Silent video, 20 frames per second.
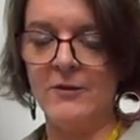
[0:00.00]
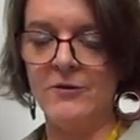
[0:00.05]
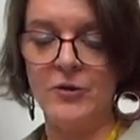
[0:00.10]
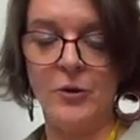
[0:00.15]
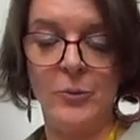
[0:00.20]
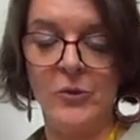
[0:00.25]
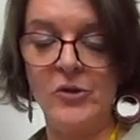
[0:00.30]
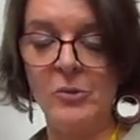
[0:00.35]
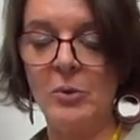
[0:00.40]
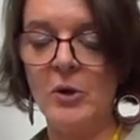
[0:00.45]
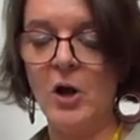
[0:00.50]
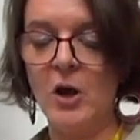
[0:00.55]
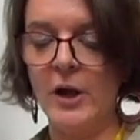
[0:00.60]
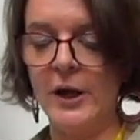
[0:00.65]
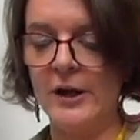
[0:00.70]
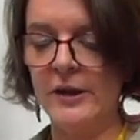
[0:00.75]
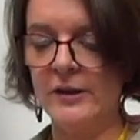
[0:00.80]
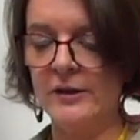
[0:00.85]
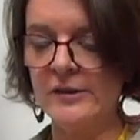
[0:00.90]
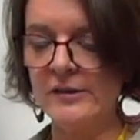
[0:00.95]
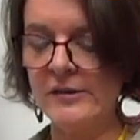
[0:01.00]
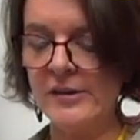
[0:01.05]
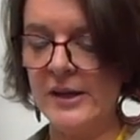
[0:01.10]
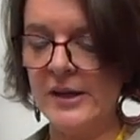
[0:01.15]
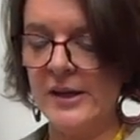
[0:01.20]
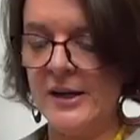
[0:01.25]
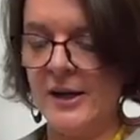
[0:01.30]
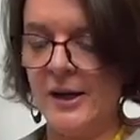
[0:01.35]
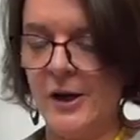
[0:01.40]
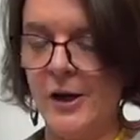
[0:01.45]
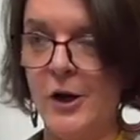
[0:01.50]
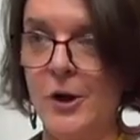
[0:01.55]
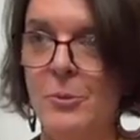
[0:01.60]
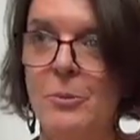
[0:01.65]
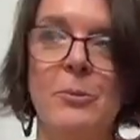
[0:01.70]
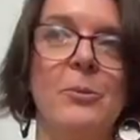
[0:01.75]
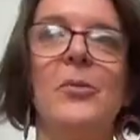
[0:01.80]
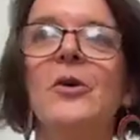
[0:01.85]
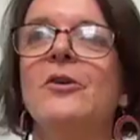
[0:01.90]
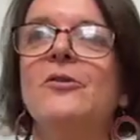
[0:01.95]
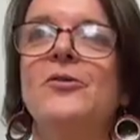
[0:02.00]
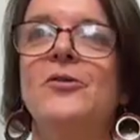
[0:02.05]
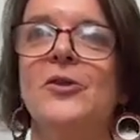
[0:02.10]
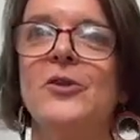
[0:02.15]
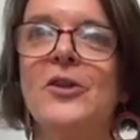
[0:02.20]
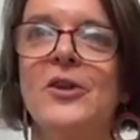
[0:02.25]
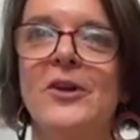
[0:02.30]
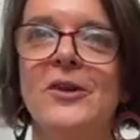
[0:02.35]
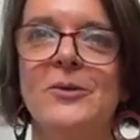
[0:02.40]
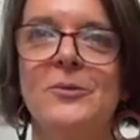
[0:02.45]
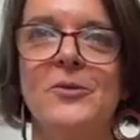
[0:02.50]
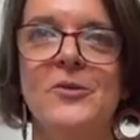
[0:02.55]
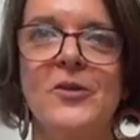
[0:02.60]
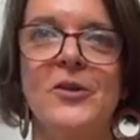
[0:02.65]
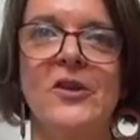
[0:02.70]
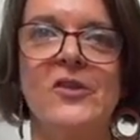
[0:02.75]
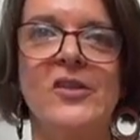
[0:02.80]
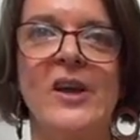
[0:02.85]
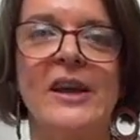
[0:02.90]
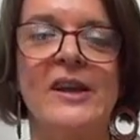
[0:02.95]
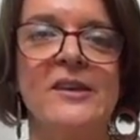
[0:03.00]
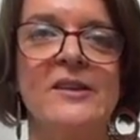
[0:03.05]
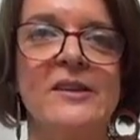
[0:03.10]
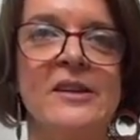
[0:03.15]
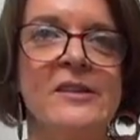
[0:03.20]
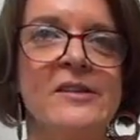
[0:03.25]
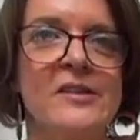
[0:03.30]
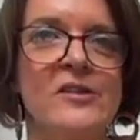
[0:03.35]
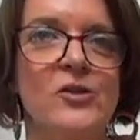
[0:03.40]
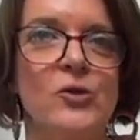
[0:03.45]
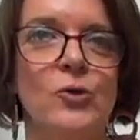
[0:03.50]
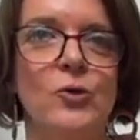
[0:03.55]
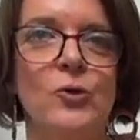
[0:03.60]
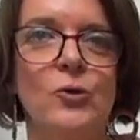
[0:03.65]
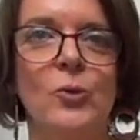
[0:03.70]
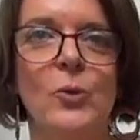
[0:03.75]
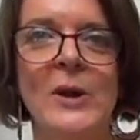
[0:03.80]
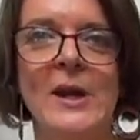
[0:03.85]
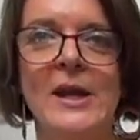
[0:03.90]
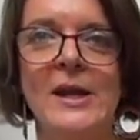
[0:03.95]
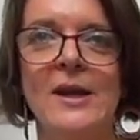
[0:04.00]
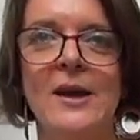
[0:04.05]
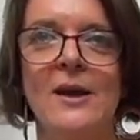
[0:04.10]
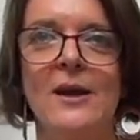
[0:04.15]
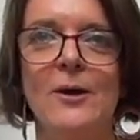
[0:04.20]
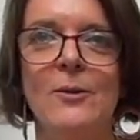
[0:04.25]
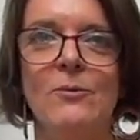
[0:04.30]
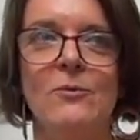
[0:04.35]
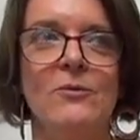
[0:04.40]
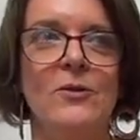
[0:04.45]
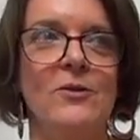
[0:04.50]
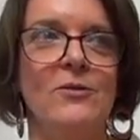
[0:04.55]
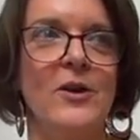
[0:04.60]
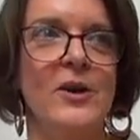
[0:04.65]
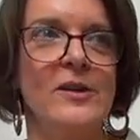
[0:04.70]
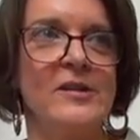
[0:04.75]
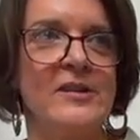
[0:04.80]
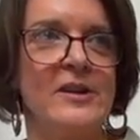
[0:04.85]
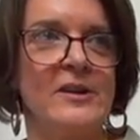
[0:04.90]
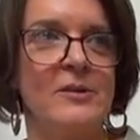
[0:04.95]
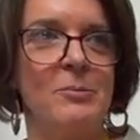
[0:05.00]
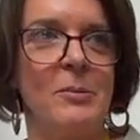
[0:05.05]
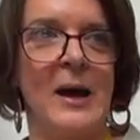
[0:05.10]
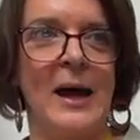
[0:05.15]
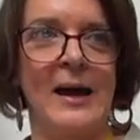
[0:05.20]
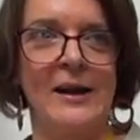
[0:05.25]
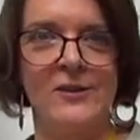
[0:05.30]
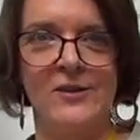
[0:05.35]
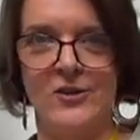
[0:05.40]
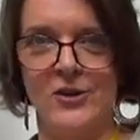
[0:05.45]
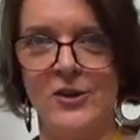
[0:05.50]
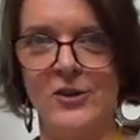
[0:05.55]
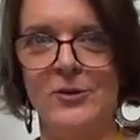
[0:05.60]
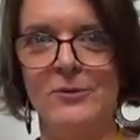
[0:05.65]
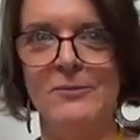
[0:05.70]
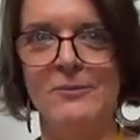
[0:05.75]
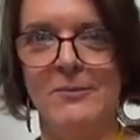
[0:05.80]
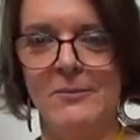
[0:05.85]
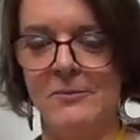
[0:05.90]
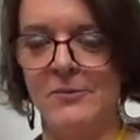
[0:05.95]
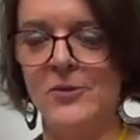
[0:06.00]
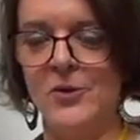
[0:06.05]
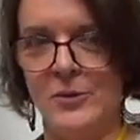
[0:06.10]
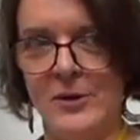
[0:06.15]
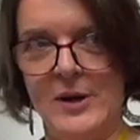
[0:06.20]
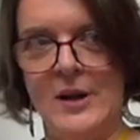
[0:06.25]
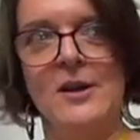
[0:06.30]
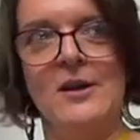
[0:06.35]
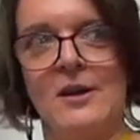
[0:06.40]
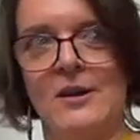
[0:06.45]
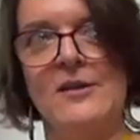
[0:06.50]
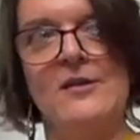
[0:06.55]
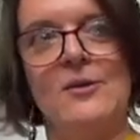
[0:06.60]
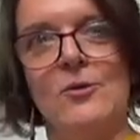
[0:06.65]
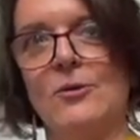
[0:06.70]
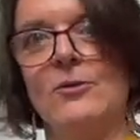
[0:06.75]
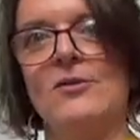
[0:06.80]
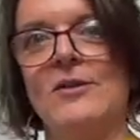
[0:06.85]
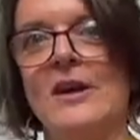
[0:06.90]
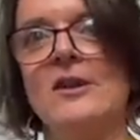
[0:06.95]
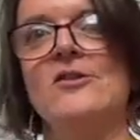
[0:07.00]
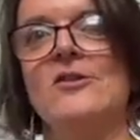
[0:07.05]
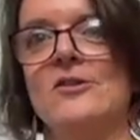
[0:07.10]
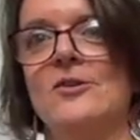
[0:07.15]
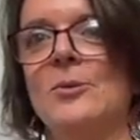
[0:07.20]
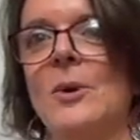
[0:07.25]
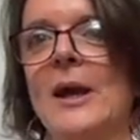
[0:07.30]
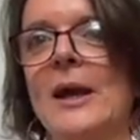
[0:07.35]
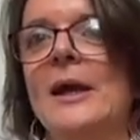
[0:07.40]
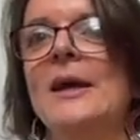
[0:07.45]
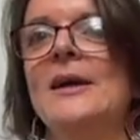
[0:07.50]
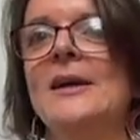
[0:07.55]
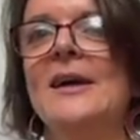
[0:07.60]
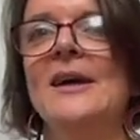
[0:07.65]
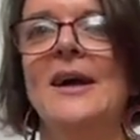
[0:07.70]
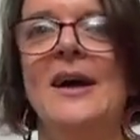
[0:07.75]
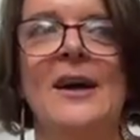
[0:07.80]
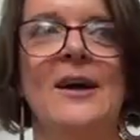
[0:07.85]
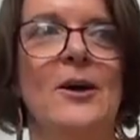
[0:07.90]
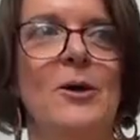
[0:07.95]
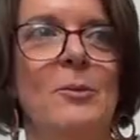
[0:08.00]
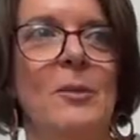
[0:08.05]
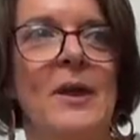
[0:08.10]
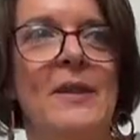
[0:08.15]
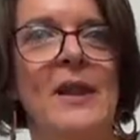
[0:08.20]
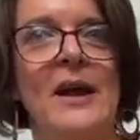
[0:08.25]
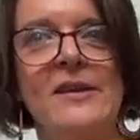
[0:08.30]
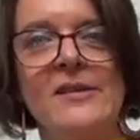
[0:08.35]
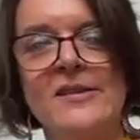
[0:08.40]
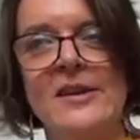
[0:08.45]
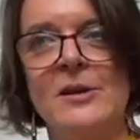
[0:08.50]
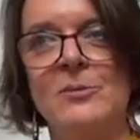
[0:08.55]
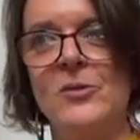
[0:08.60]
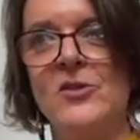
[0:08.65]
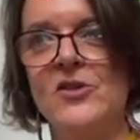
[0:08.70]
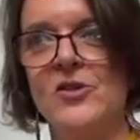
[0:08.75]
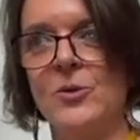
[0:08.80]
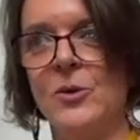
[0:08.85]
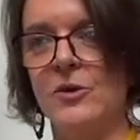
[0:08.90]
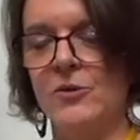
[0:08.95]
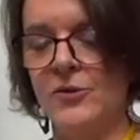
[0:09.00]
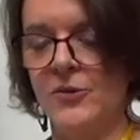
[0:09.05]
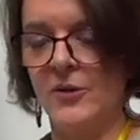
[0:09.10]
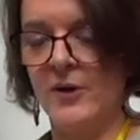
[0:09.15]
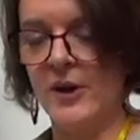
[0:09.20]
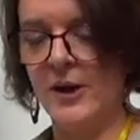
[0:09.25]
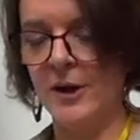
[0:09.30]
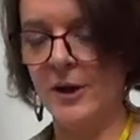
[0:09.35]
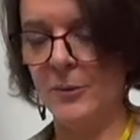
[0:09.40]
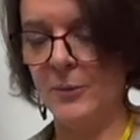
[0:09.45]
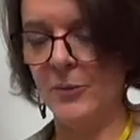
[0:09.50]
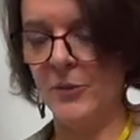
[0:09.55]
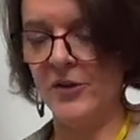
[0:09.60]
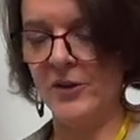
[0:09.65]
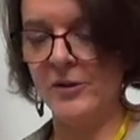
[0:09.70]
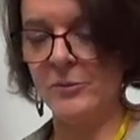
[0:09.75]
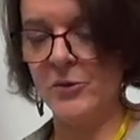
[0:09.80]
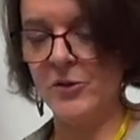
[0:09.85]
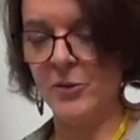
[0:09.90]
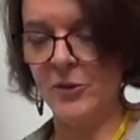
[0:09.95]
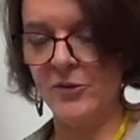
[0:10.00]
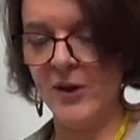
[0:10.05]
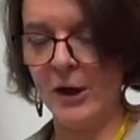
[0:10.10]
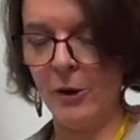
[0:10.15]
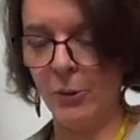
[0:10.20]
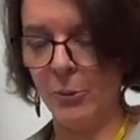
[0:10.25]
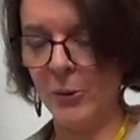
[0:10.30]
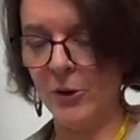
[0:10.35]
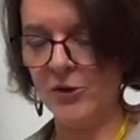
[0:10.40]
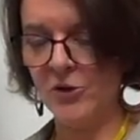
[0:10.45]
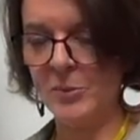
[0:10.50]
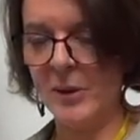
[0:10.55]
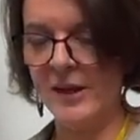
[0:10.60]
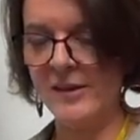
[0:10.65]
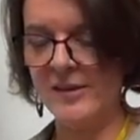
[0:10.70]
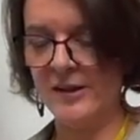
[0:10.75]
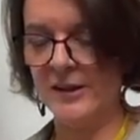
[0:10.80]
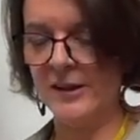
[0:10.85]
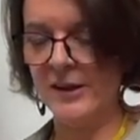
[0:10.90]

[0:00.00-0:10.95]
suppliers. But for the second install, we reverted back to doing it in a nice old-fashioned way, and that seems to have held much better.